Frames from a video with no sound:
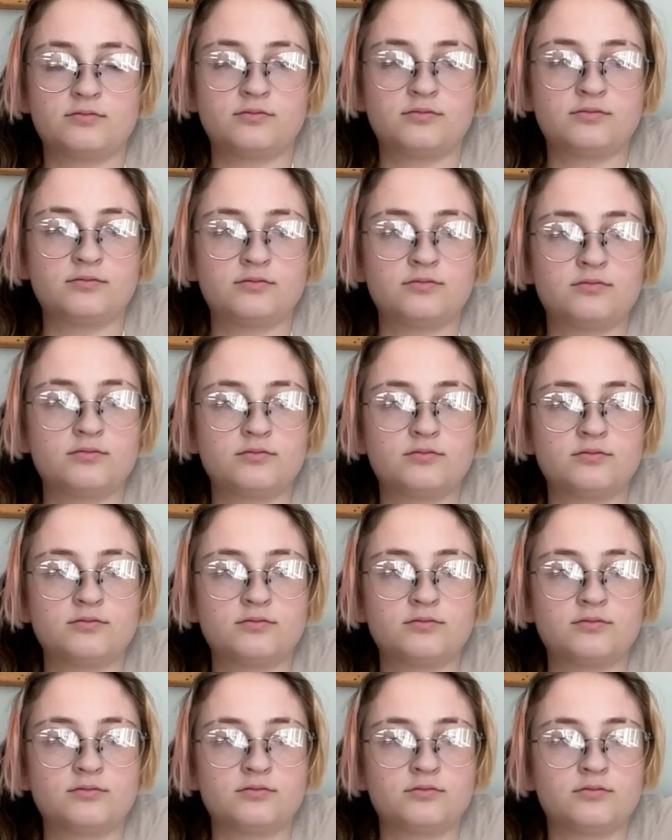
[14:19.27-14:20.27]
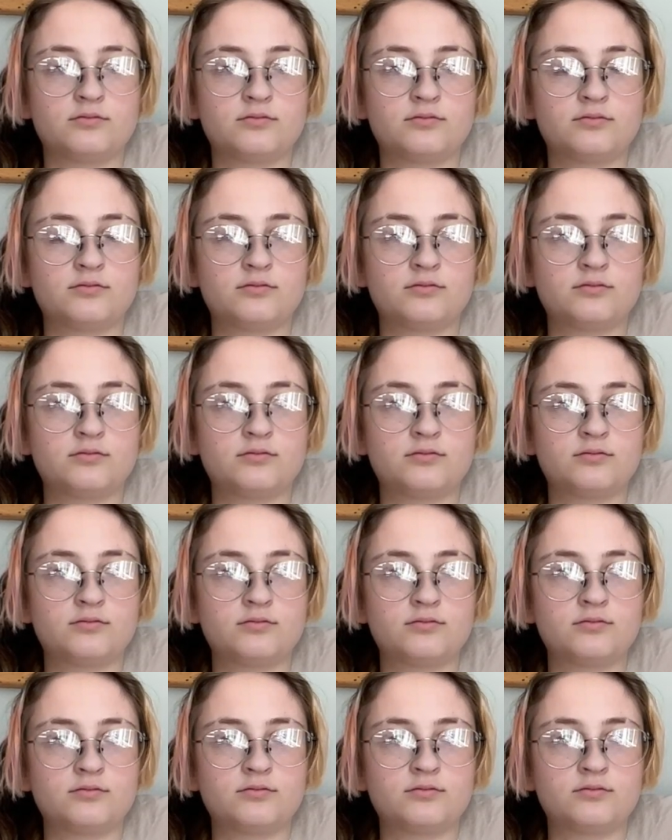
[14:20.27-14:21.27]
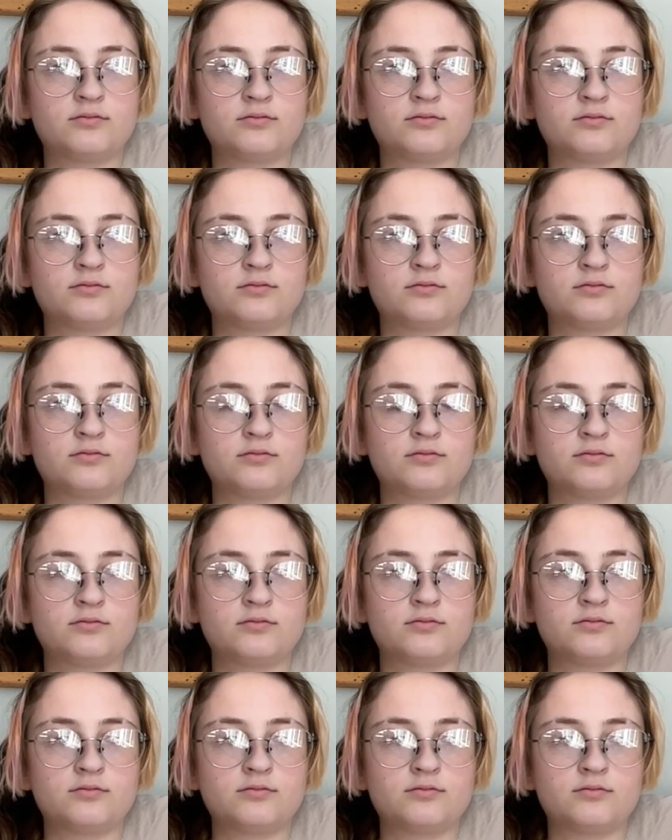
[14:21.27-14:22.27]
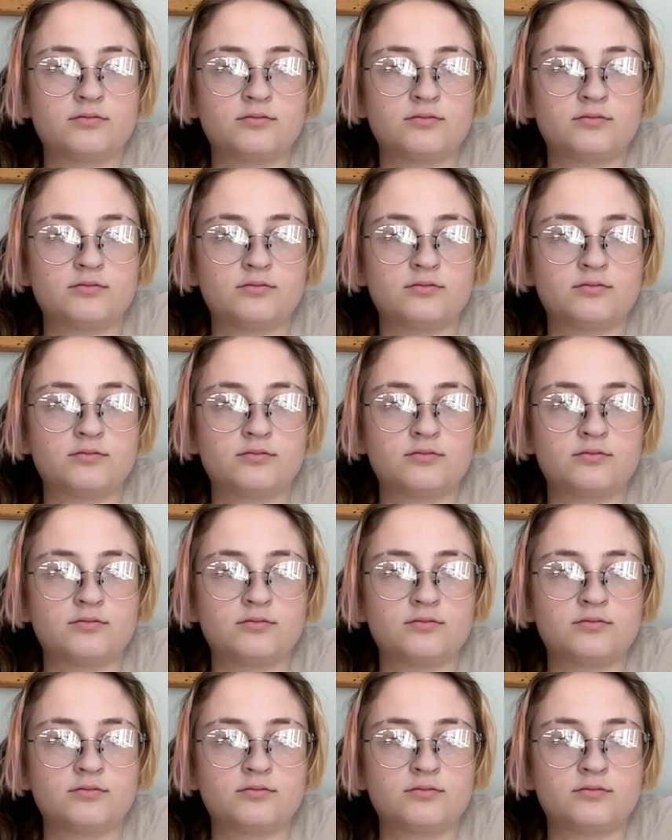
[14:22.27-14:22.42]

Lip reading: The person shown says nothing.